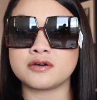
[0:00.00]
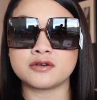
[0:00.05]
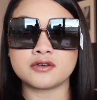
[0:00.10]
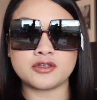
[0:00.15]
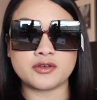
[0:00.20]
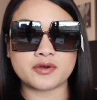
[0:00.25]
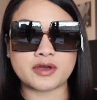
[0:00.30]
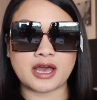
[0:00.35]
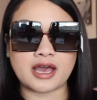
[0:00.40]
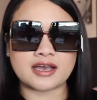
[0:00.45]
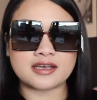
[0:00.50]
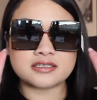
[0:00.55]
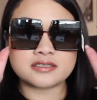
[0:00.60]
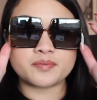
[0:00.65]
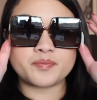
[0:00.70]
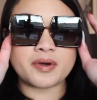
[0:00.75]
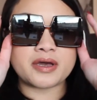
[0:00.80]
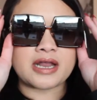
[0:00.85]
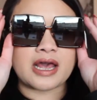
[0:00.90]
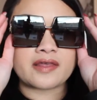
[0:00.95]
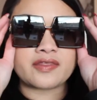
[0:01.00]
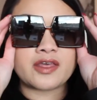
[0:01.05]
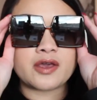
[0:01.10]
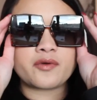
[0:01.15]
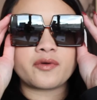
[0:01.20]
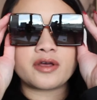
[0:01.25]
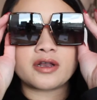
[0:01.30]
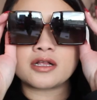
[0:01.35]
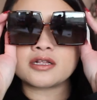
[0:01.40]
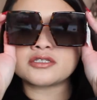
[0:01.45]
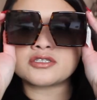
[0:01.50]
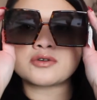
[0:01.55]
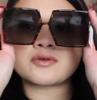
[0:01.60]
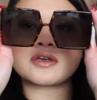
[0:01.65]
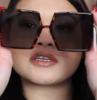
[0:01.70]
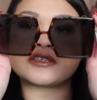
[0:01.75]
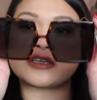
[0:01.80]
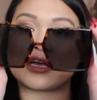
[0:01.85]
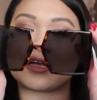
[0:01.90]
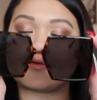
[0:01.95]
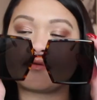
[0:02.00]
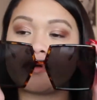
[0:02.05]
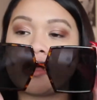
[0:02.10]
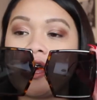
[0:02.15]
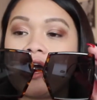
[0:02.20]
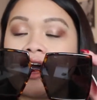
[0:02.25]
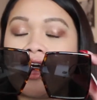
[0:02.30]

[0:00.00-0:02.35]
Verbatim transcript: you guys. But I think what I'll do is I'll,